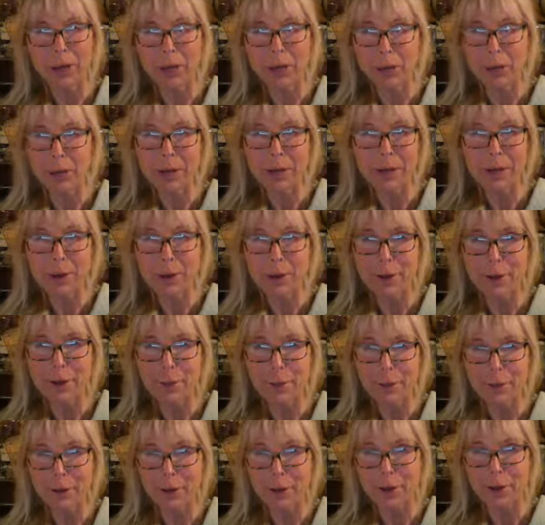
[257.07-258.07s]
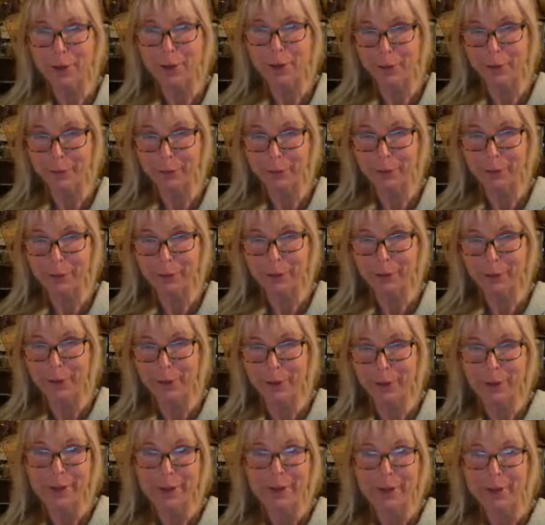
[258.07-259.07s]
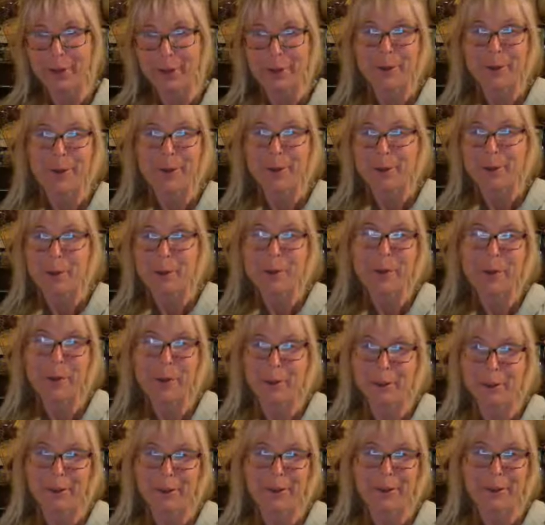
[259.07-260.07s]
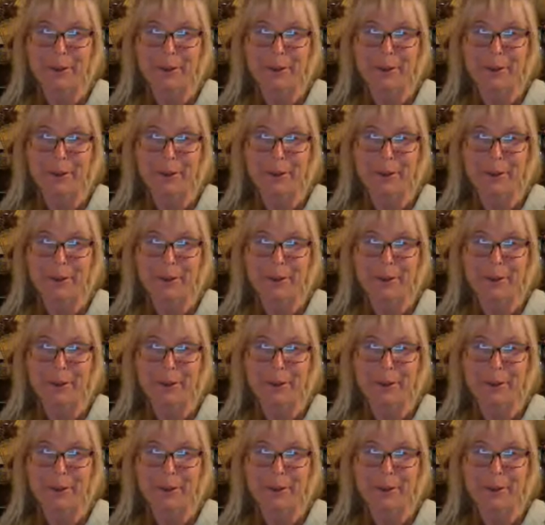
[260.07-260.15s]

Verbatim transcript: I mean, I know there've been lots, but